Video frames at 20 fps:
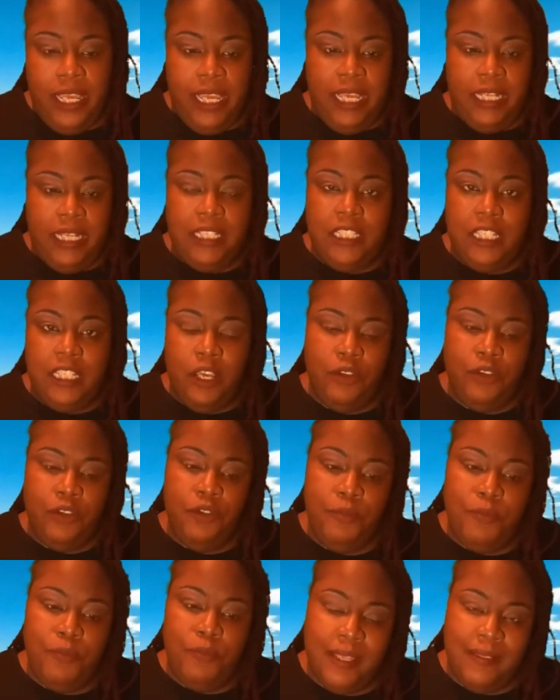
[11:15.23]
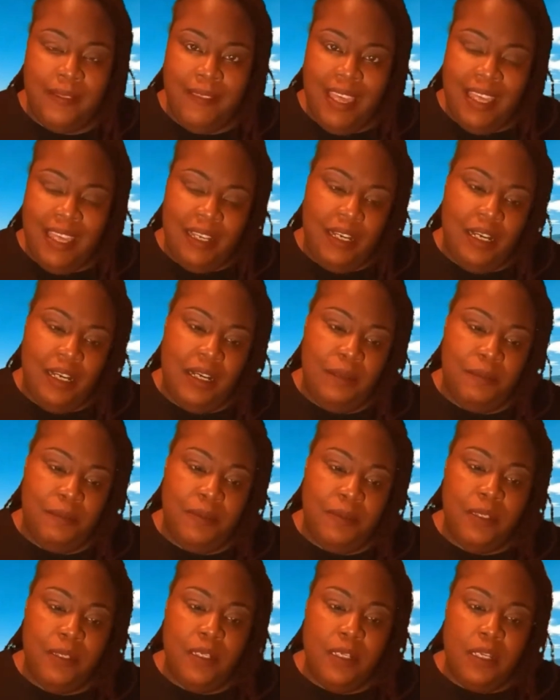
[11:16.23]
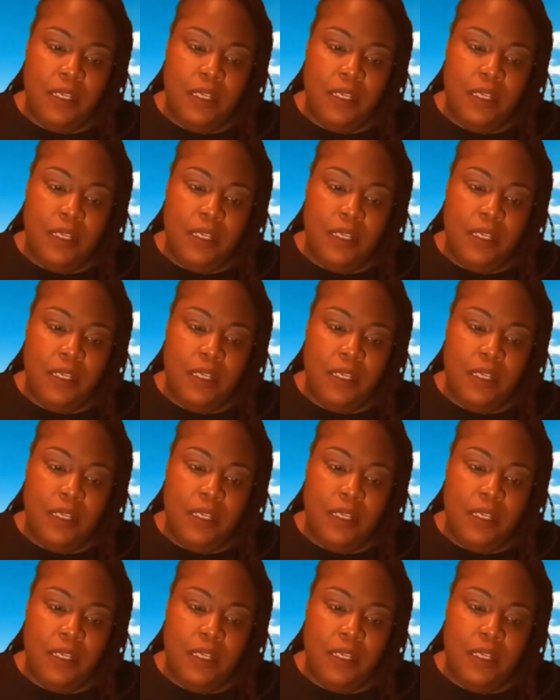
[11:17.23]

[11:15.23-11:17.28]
And until you pick that up,